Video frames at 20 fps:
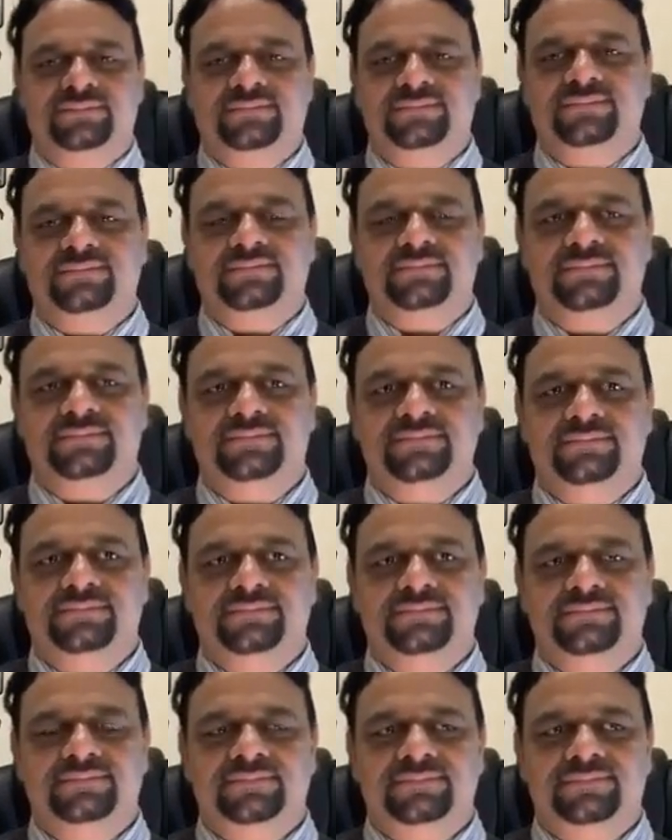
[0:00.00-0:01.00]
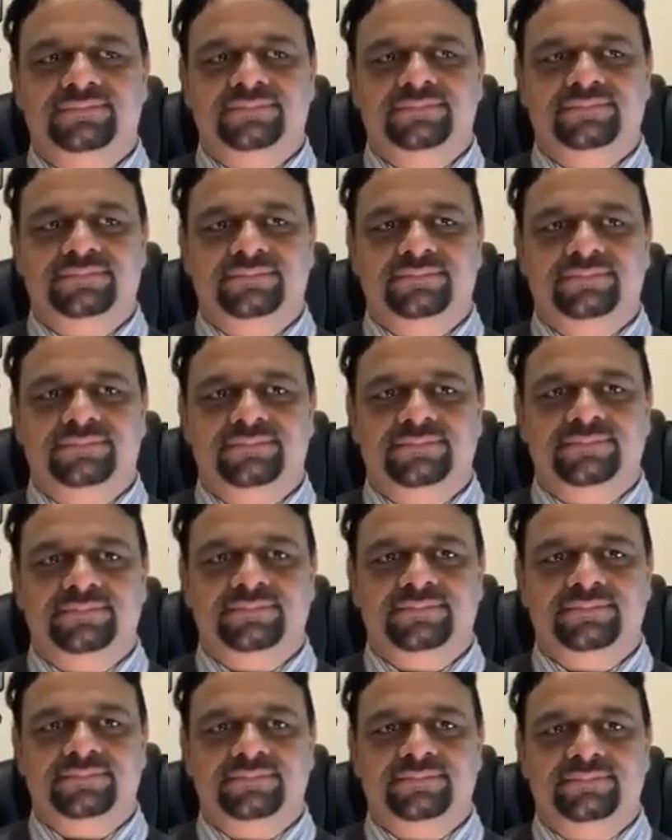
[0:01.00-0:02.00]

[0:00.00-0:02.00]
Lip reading: Nobody speaks.